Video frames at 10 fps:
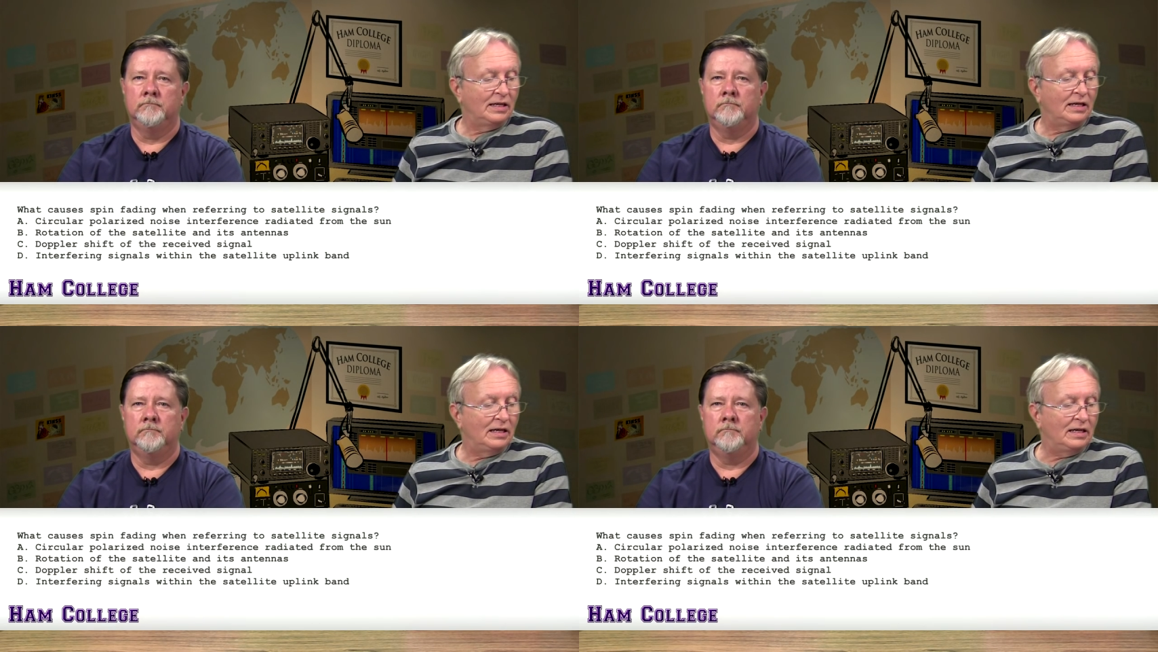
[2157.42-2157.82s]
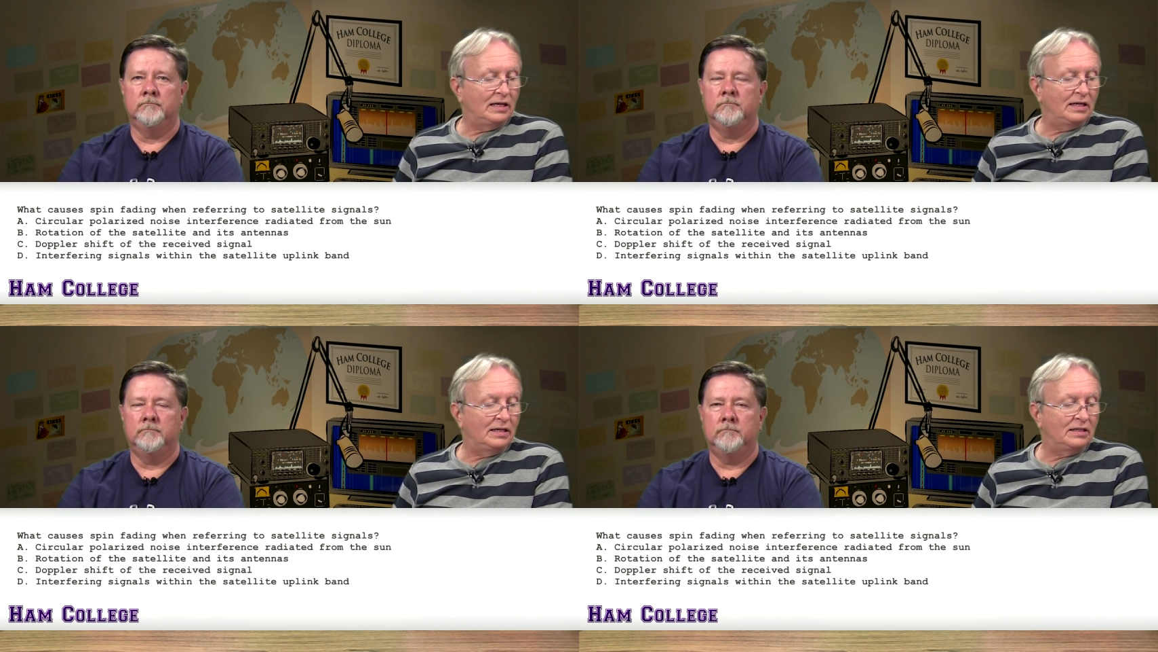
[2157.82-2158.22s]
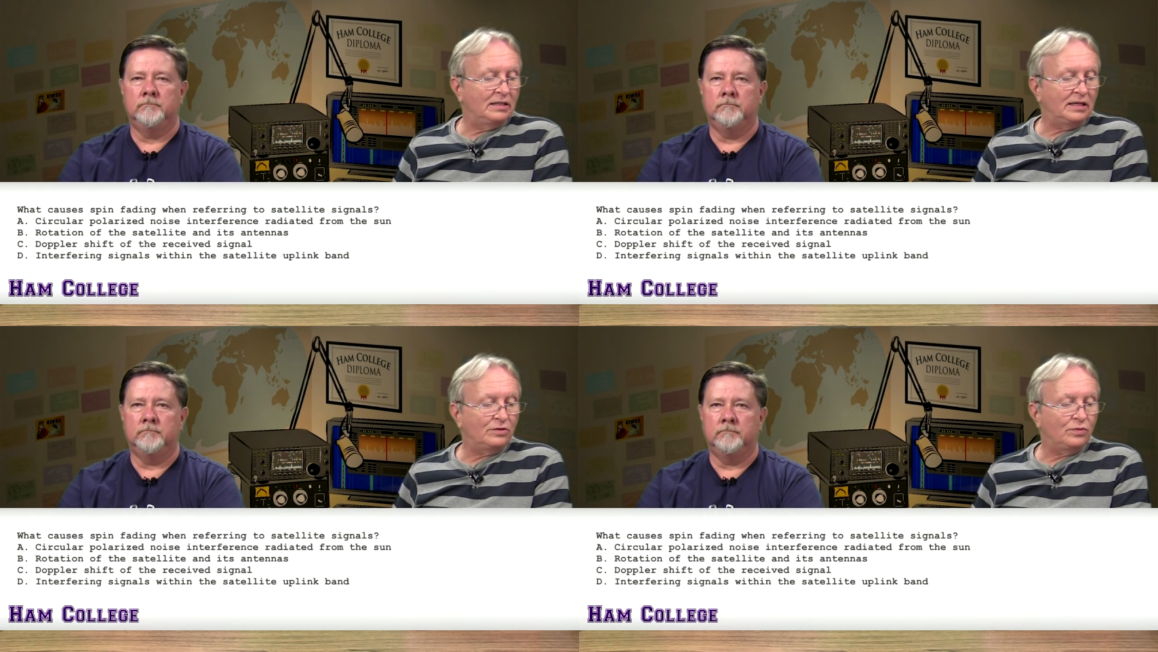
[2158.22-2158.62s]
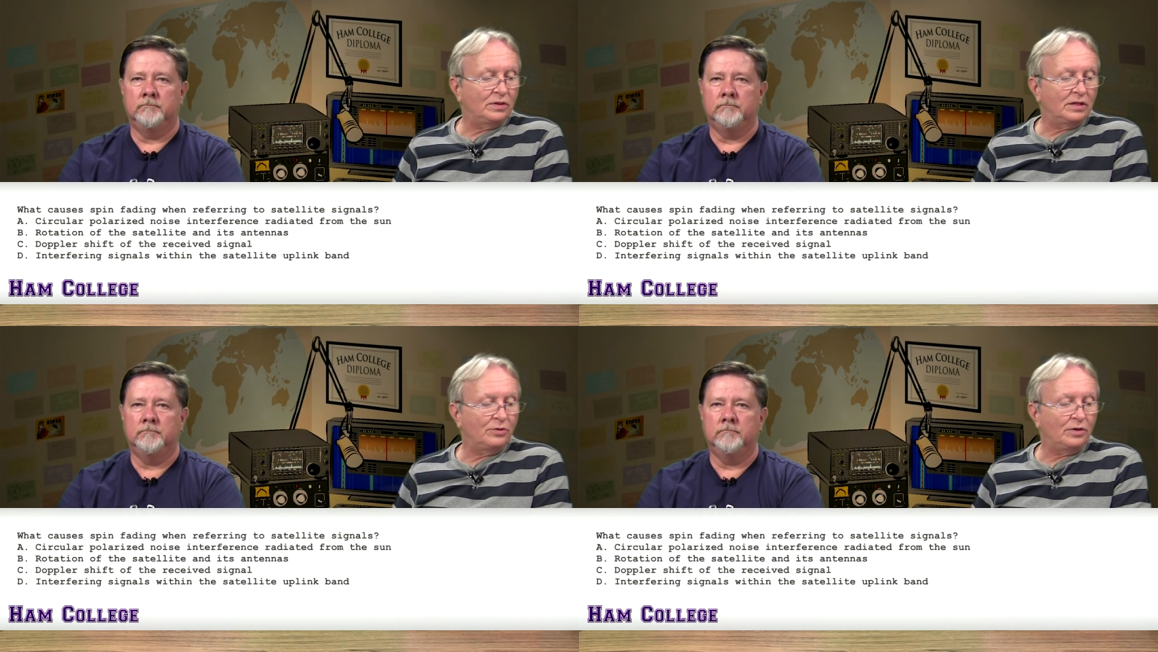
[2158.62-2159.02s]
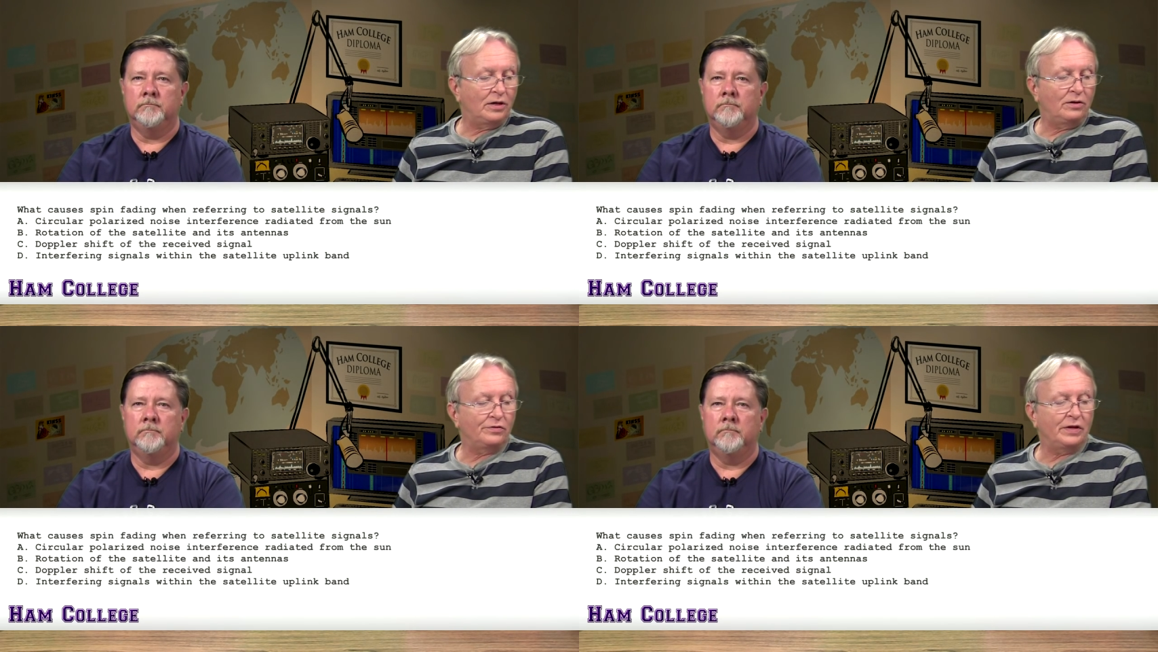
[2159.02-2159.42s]
Speaker 1: And that's what they were
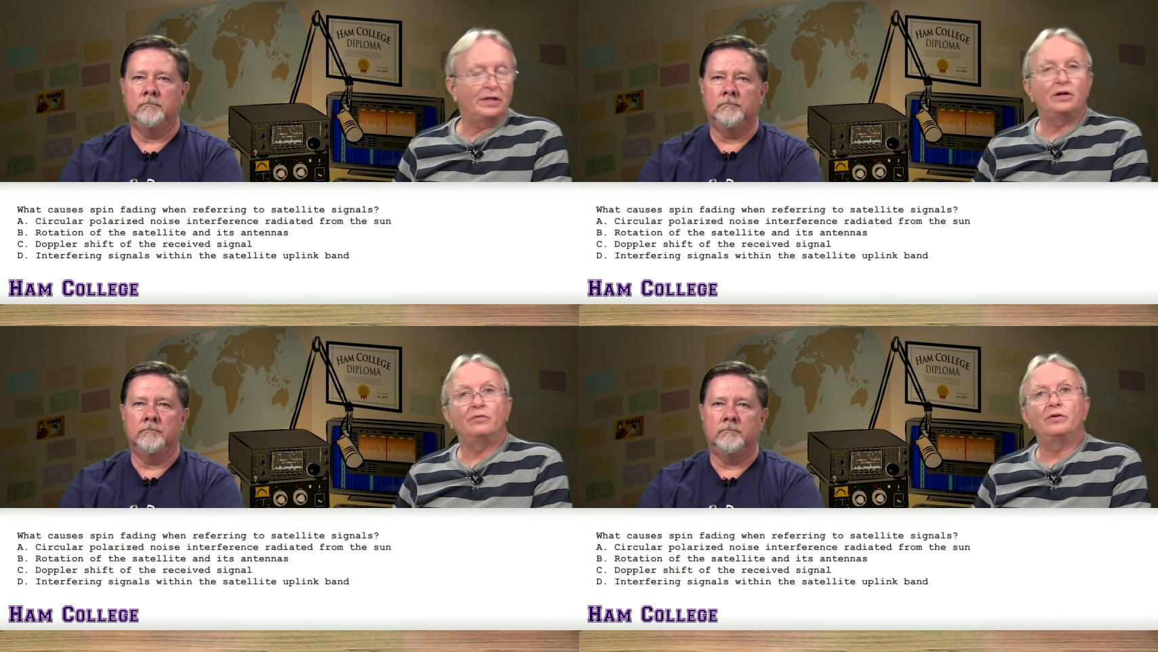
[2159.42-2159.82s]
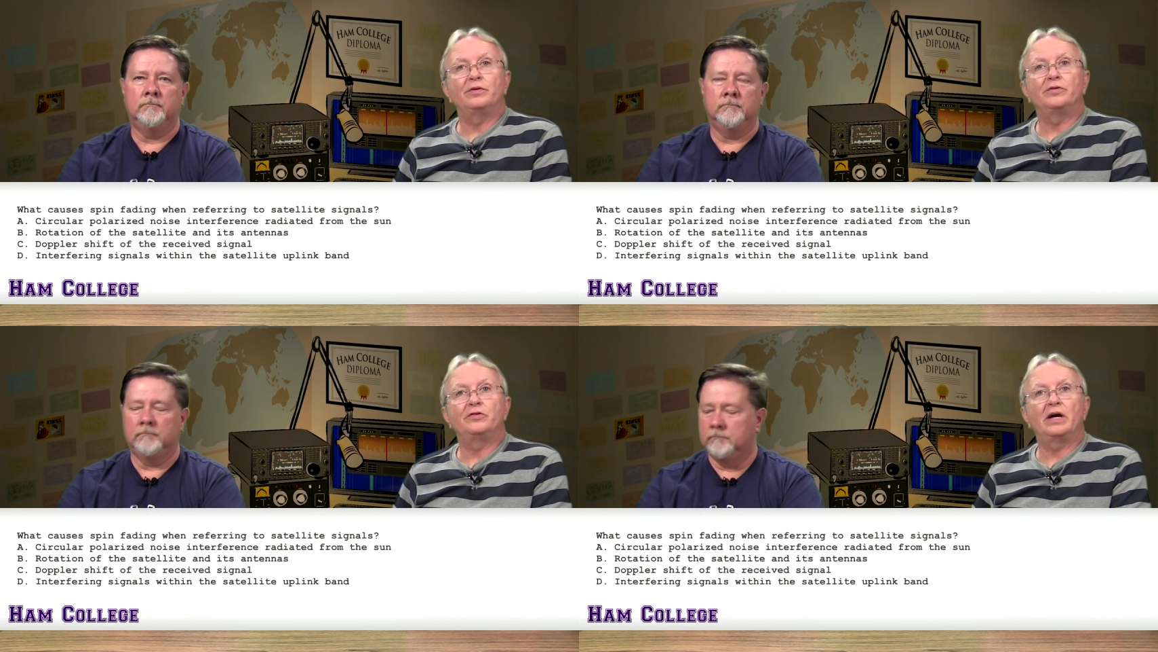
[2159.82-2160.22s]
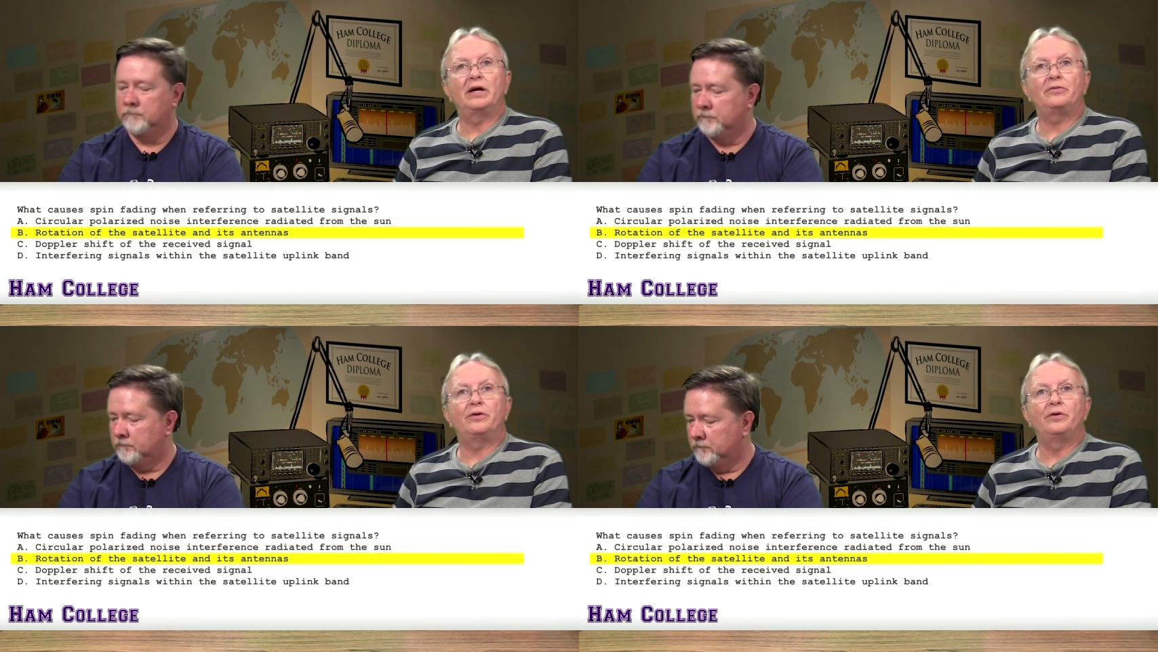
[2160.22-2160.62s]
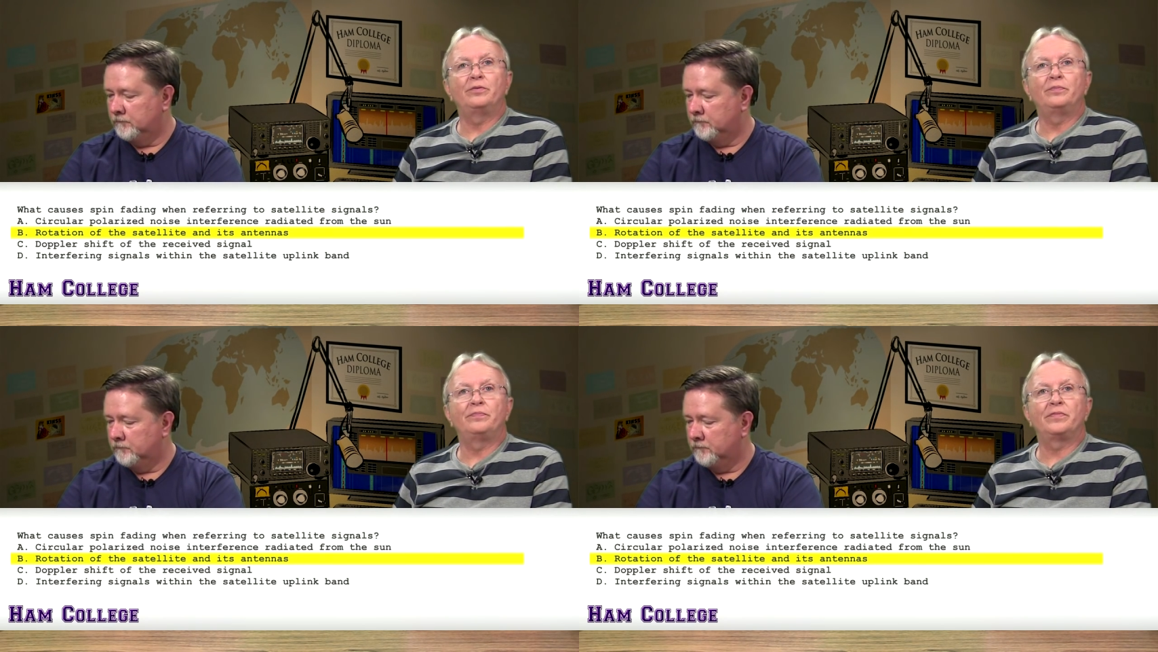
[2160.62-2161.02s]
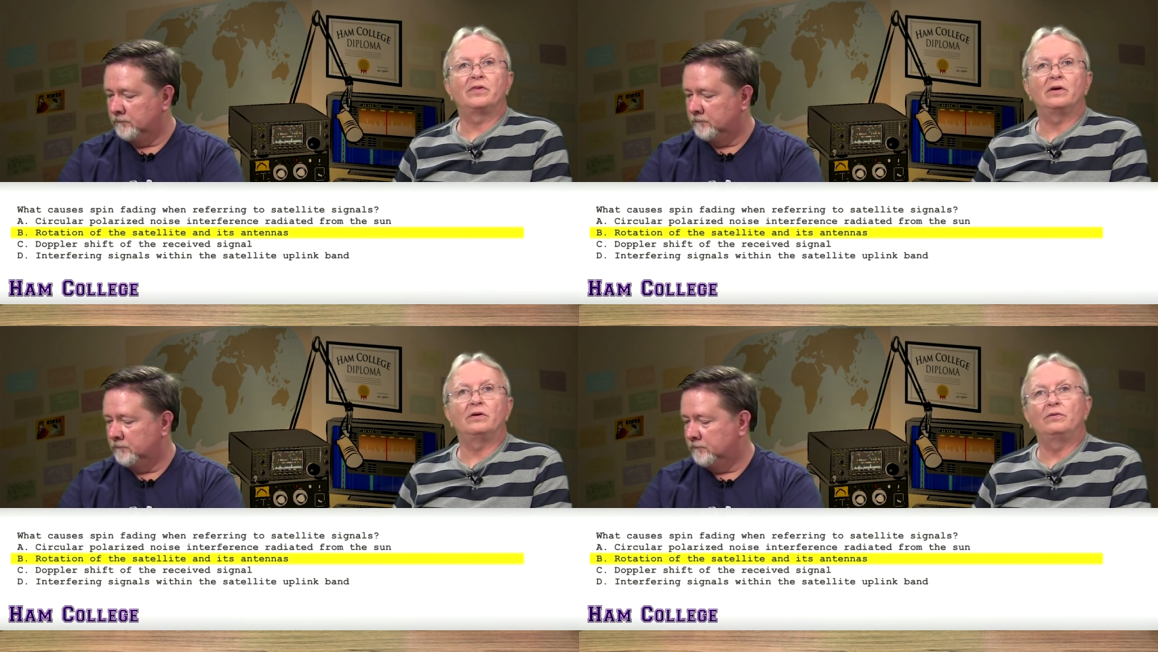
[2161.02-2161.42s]
all saying over in the chat room.
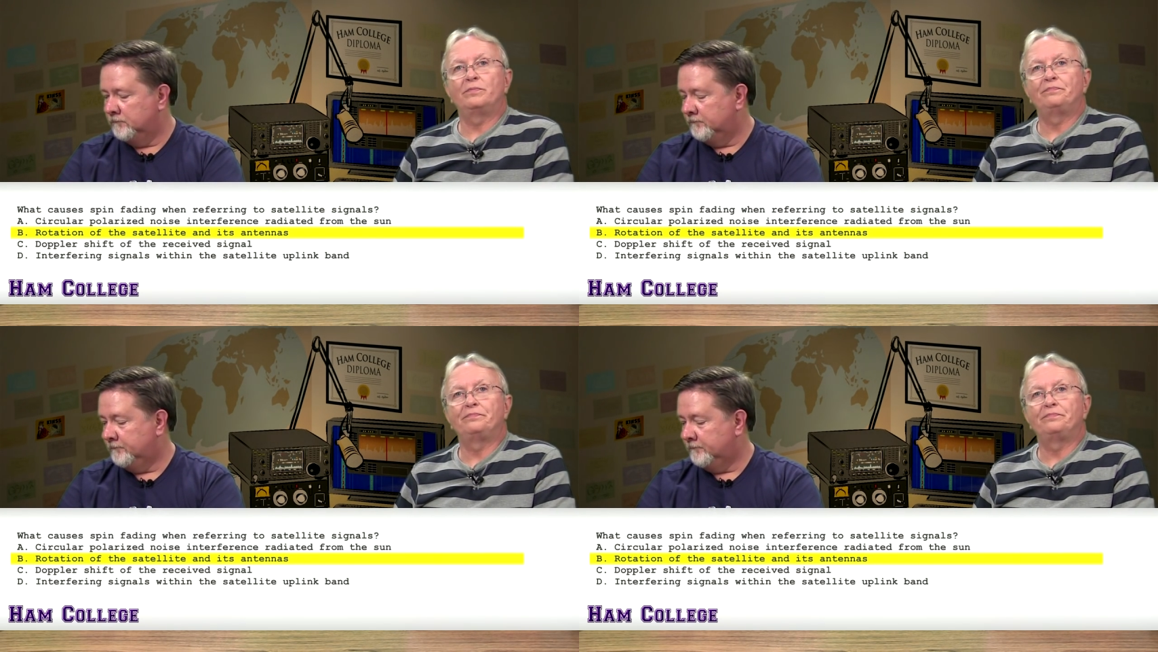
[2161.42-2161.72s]
So